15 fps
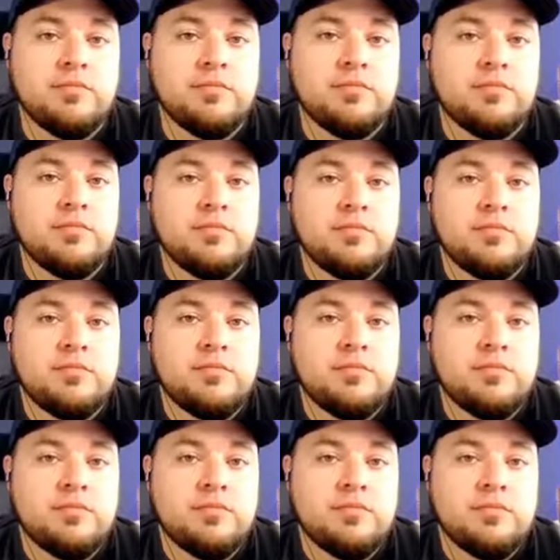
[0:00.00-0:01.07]

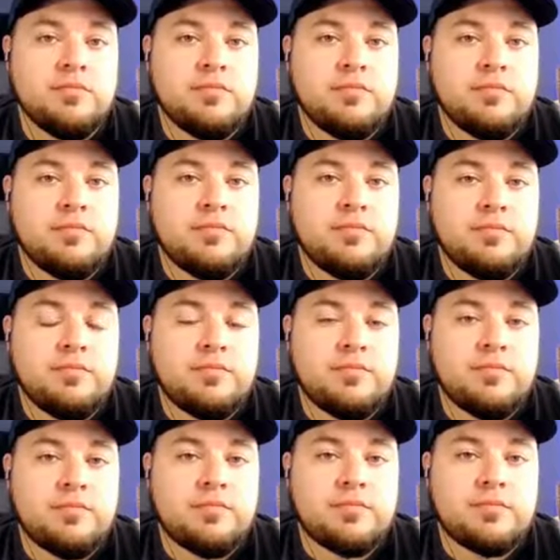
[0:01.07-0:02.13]

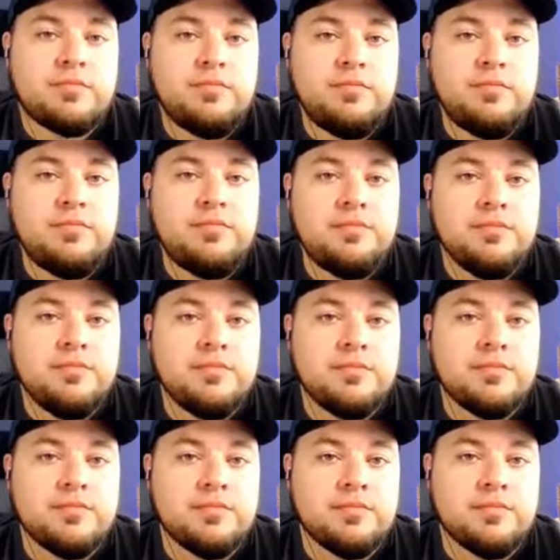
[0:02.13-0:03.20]

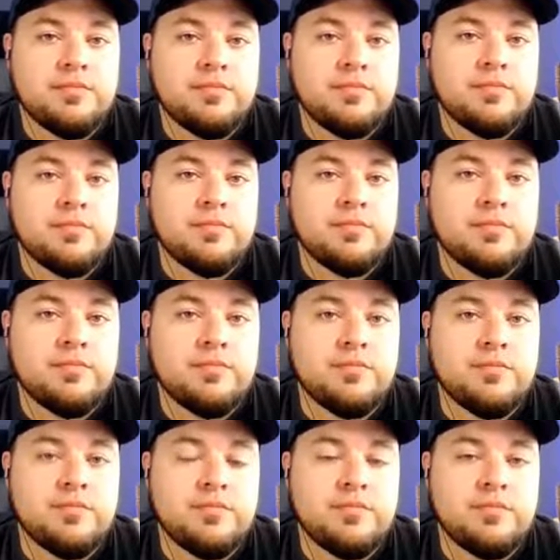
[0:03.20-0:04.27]

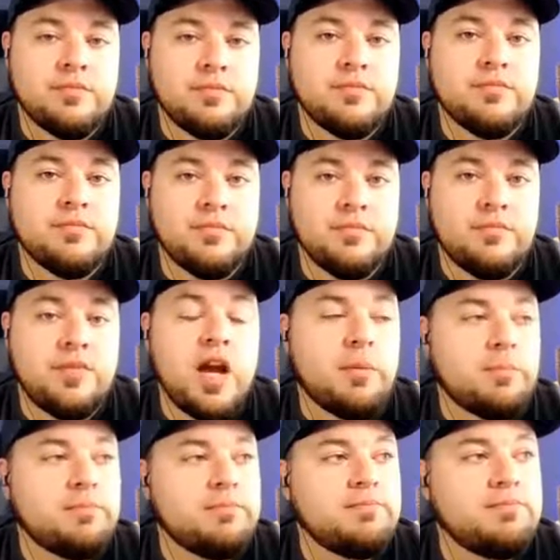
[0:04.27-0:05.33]

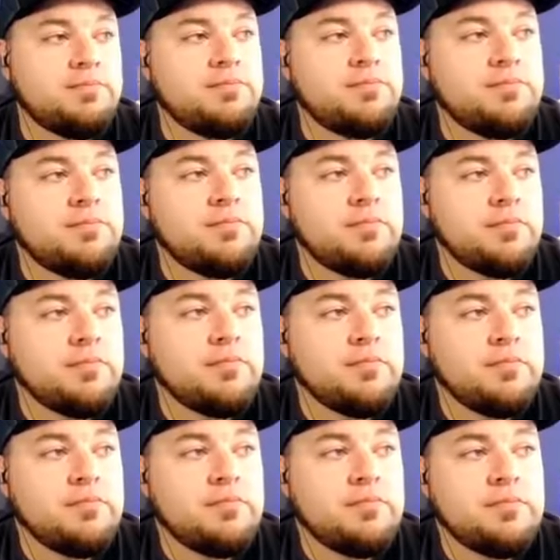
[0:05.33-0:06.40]

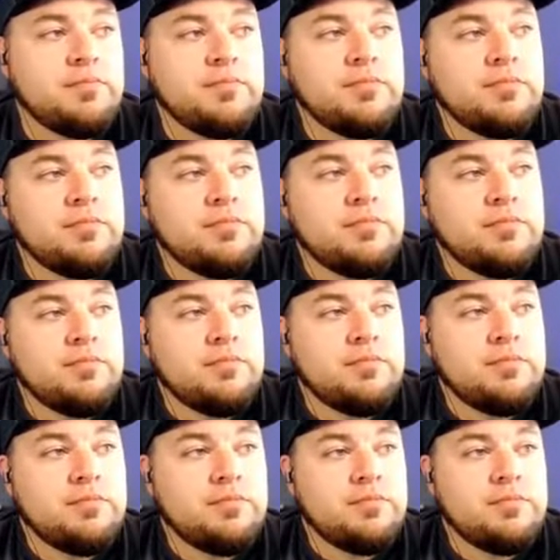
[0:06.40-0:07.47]

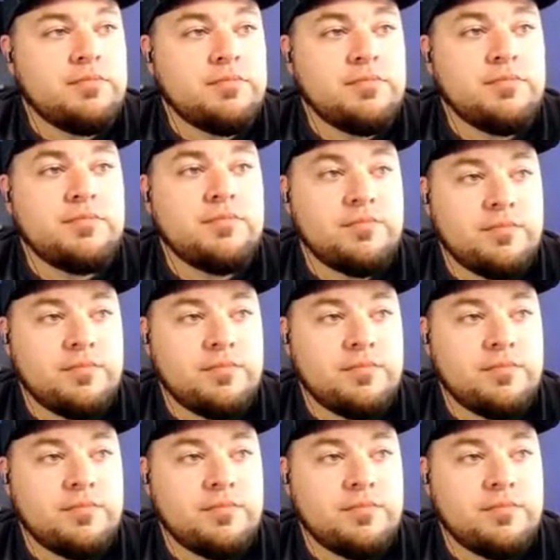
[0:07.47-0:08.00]
(silent)